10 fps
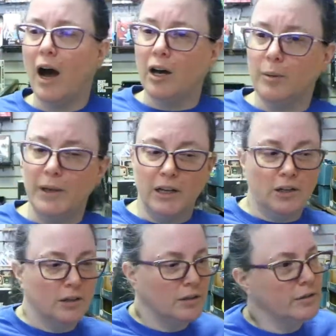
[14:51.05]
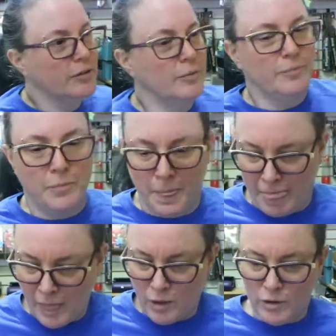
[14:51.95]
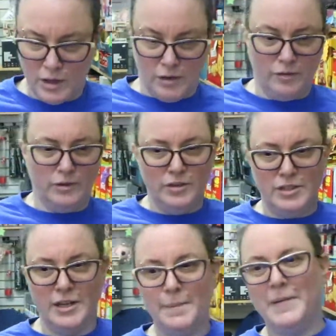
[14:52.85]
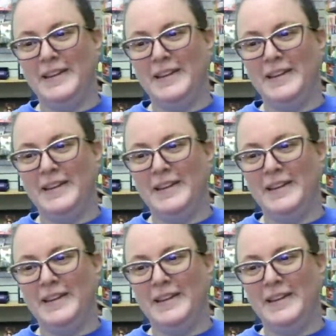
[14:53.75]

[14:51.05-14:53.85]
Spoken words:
anime girls. Careful of your step.